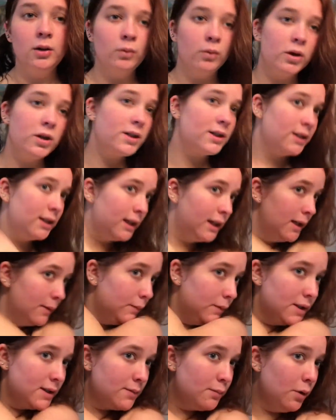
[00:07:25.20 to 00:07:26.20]
we're just gonna
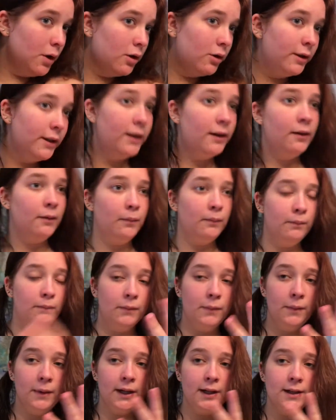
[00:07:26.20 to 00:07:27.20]
keep this parted
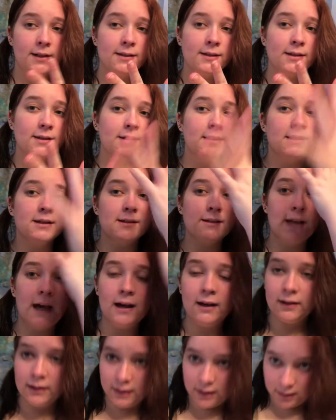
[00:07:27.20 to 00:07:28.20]
because this is
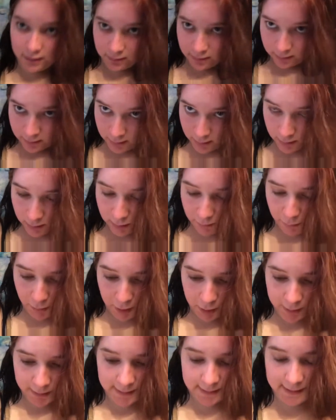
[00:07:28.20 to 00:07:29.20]
exactly, the
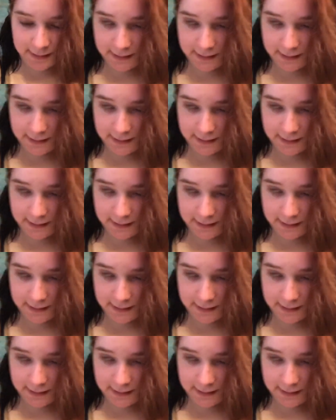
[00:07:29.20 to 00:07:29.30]
part is